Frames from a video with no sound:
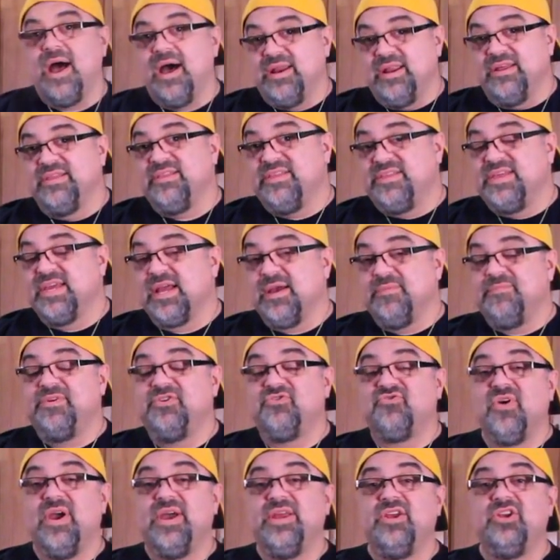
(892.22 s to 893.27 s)
Another thing I've been
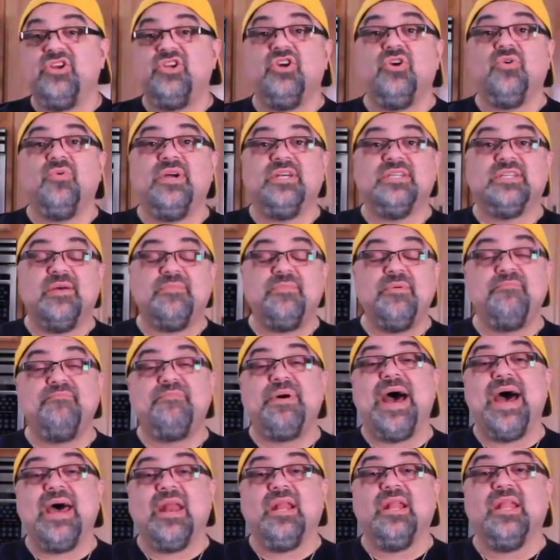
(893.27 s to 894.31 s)
trying to do is I've been
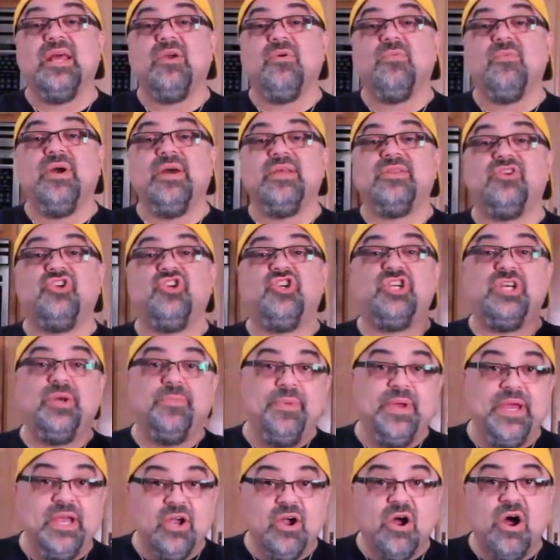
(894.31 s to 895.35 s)
battling with
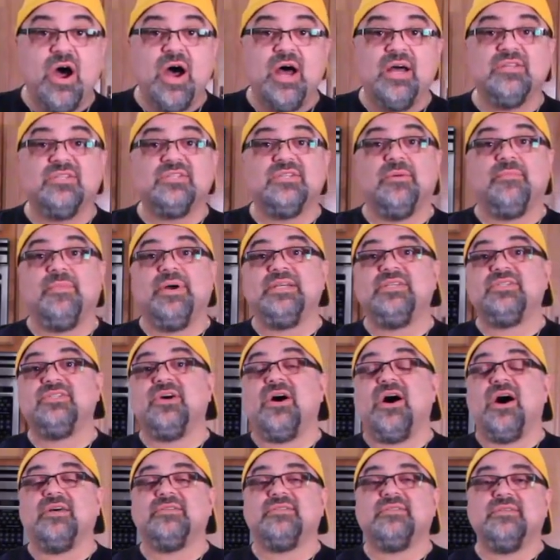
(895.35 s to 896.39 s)
shipping costs on my
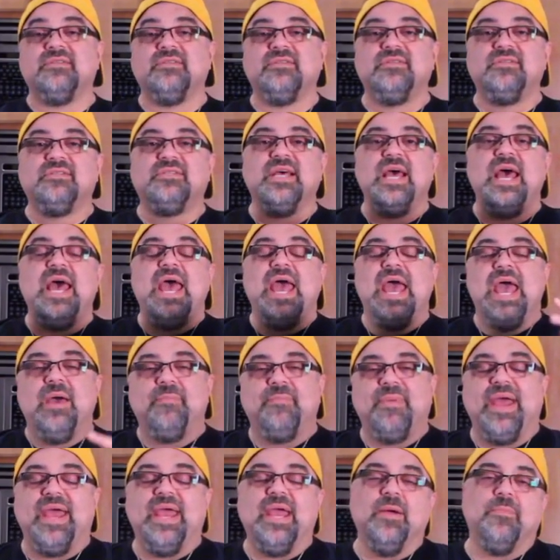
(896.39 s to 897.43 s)
sauces
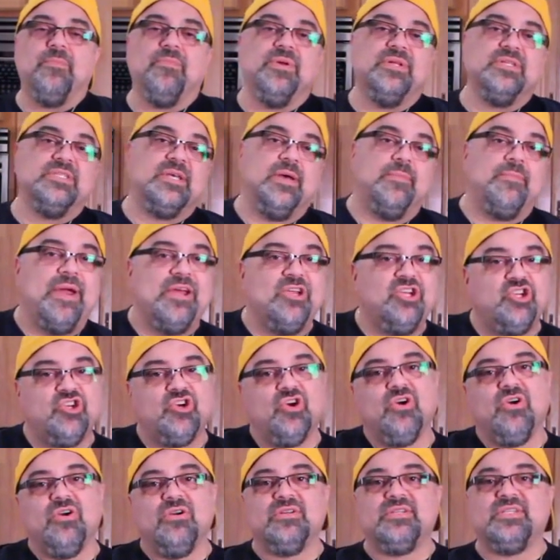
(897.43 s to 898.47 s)
and my aprons and my
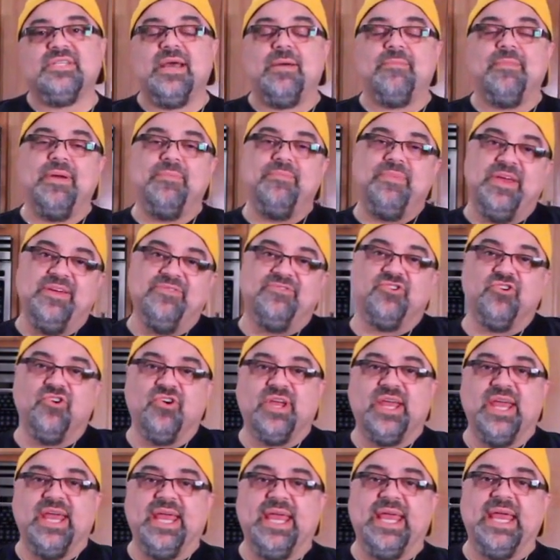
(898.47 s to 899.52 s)
shirts and my beef
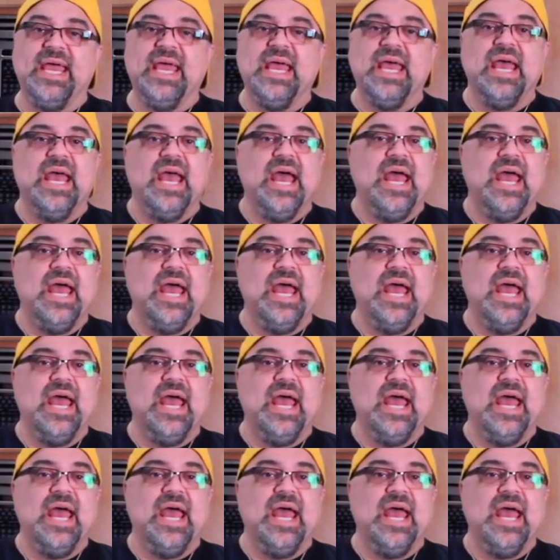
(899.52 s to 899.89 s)
jerky,